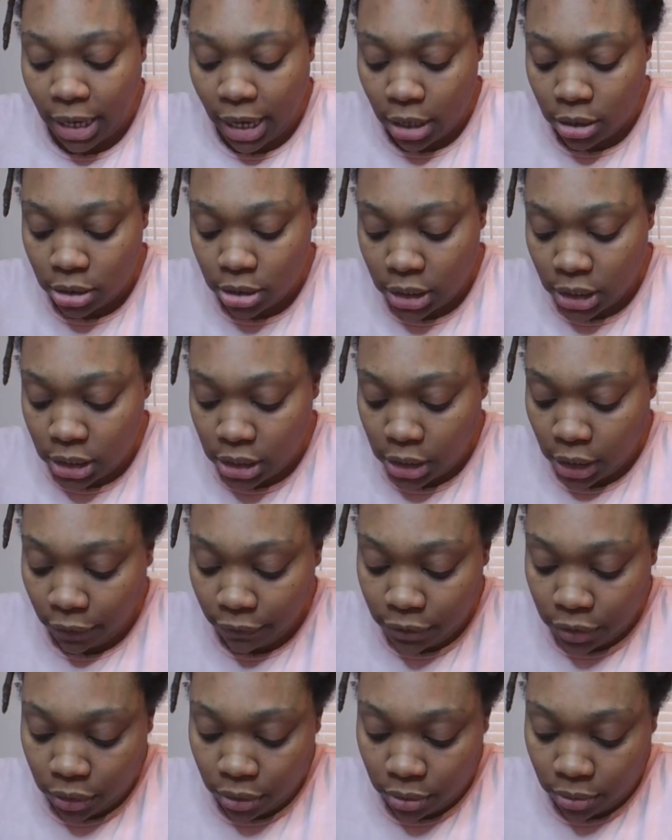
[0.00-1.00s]
counseling
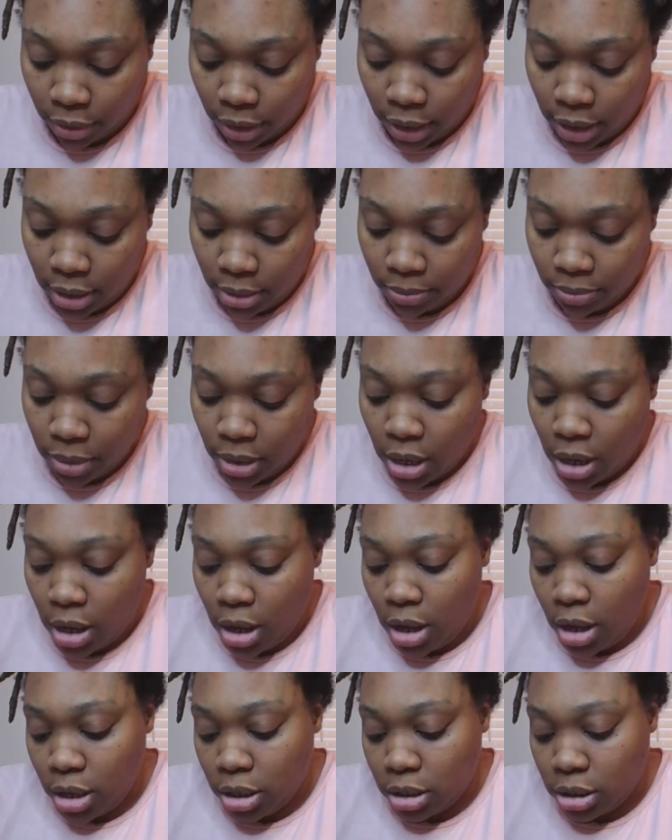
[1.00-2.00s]
stuff too, right?
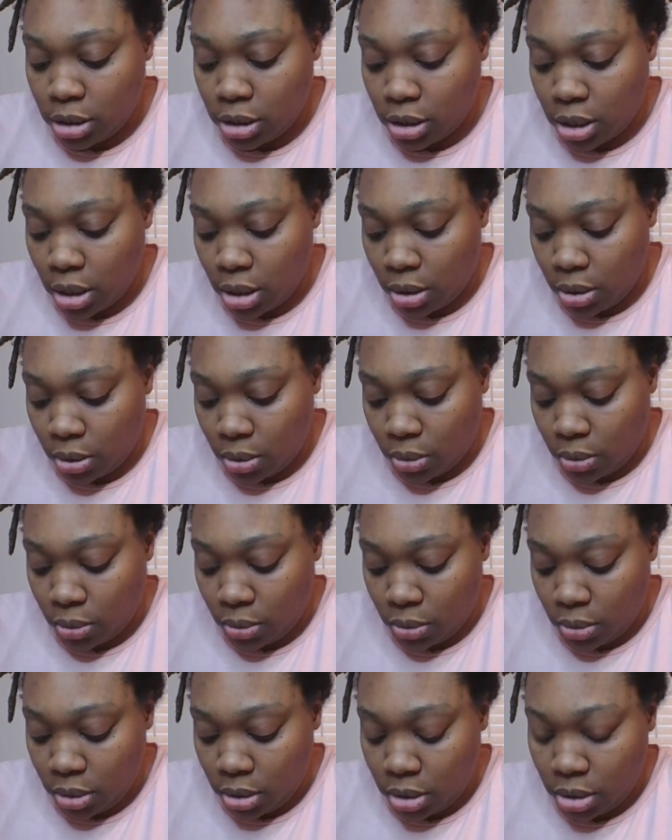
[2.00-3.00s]

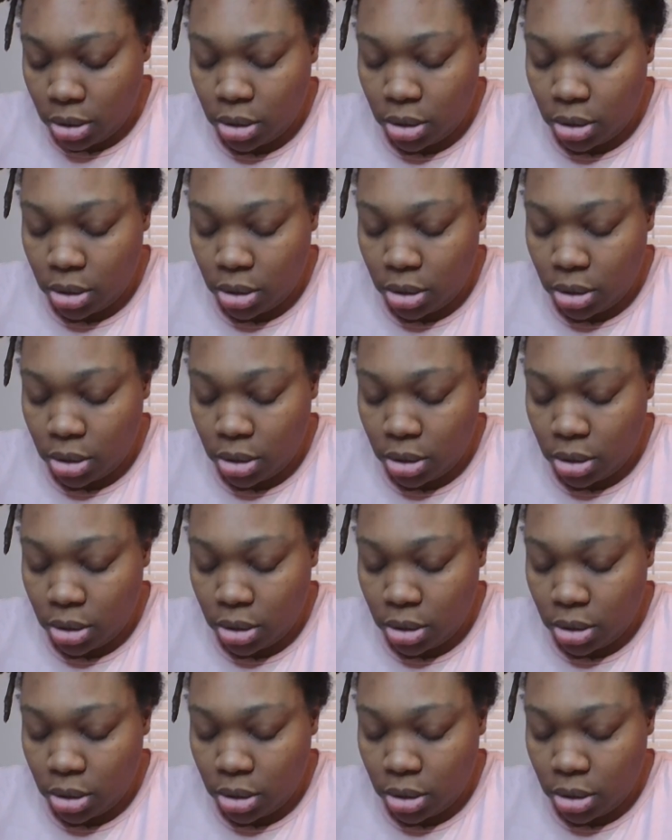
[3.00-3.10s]
So